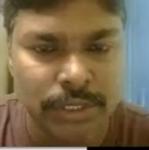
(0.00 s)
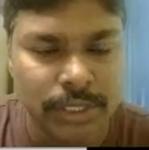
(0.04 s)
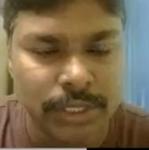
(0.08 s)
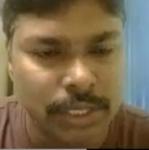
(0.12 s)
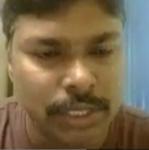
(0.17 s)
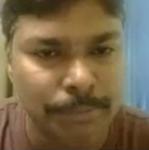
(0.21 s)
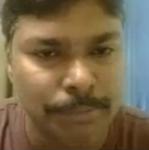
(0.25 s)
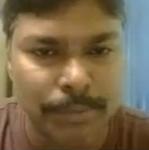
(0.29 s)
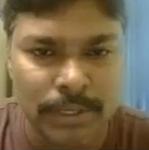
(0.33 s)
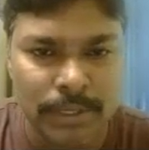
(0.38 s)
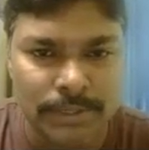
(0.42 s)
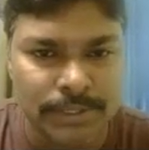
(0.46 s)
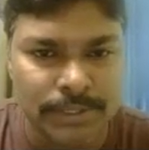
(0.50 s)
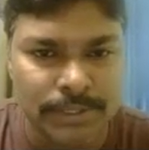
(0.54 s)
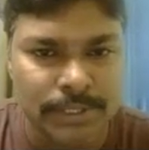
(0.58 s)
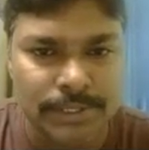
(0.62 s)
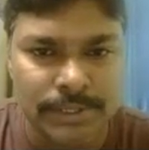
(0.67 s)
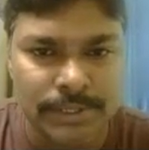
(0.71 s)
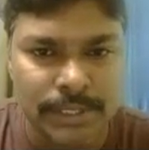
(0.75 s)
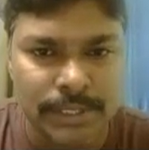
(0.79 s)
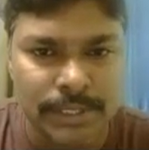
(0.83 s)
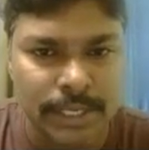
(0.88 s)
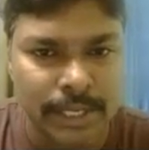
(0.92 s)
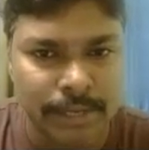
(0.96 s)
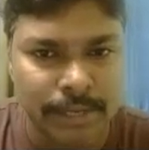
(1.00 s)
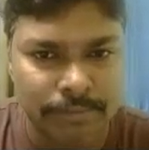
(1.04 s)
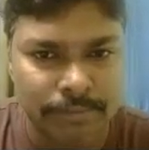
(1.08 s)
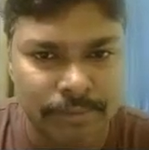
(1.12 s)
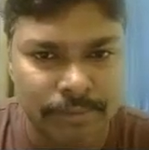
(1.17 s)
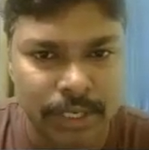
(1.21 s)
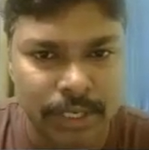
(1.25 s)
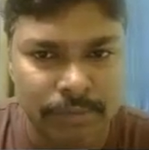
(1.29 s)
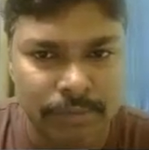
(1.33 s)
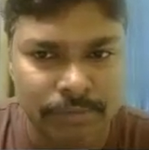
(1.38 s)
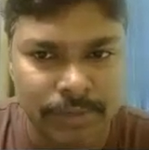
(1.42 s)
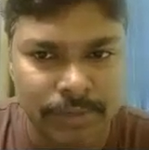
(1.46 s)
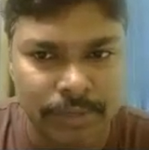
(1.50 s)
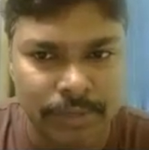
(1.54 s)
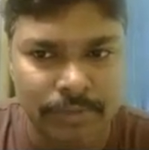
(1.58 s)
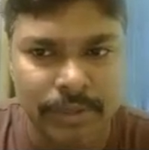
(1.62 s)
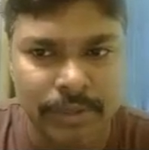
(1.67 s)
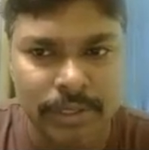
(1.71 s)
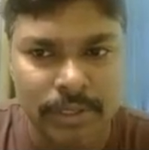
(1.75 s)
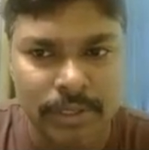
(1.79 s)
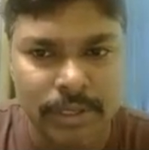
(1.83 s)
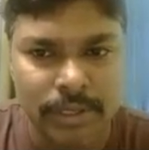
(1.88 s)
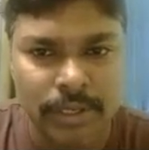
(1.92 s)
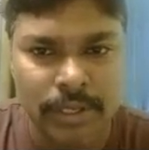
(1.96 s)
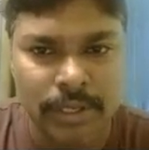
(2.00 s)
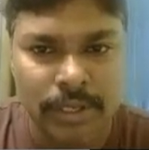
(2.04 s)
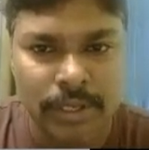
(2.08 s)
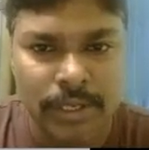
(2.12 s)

impulses that we have driven.